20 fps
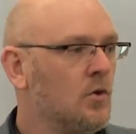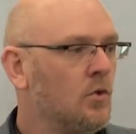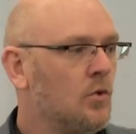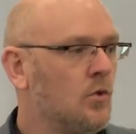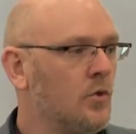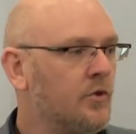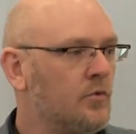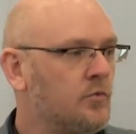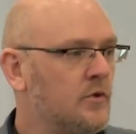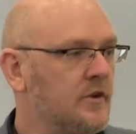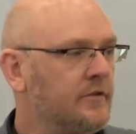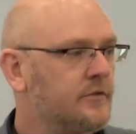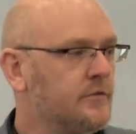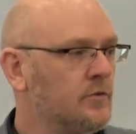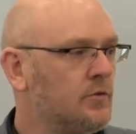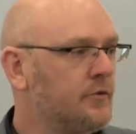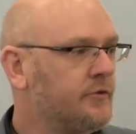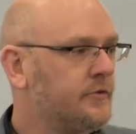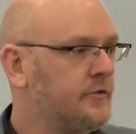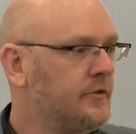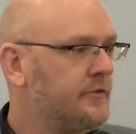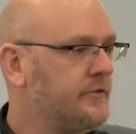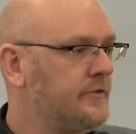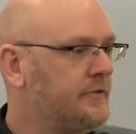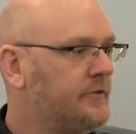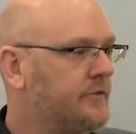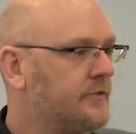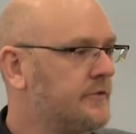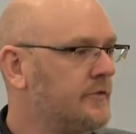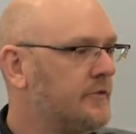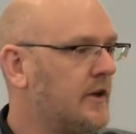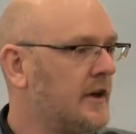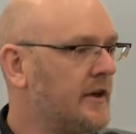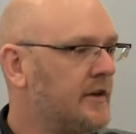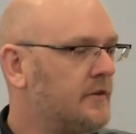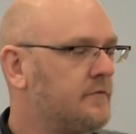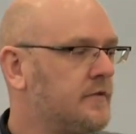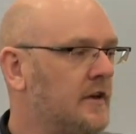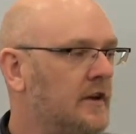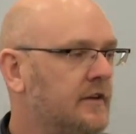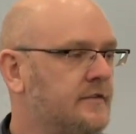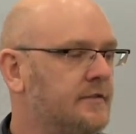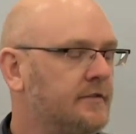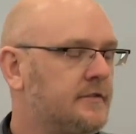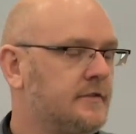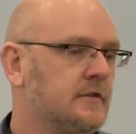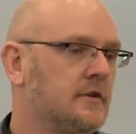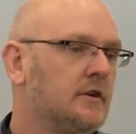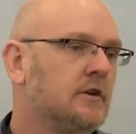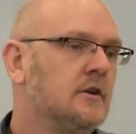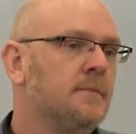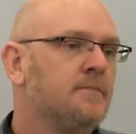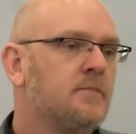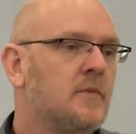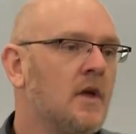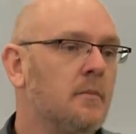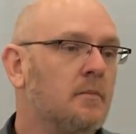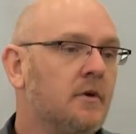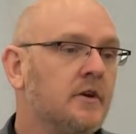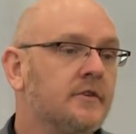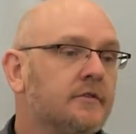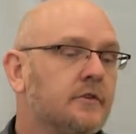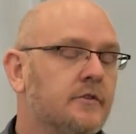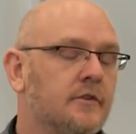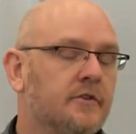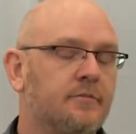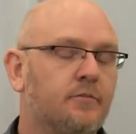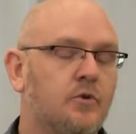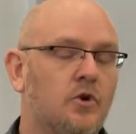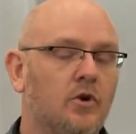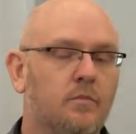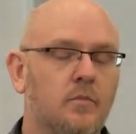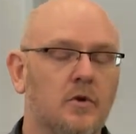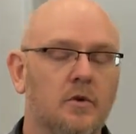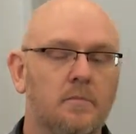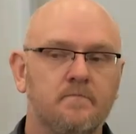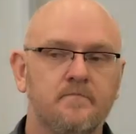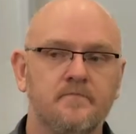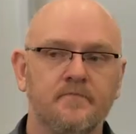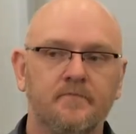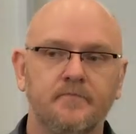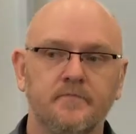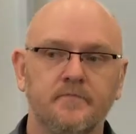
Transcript: or the resources they invest into this problem.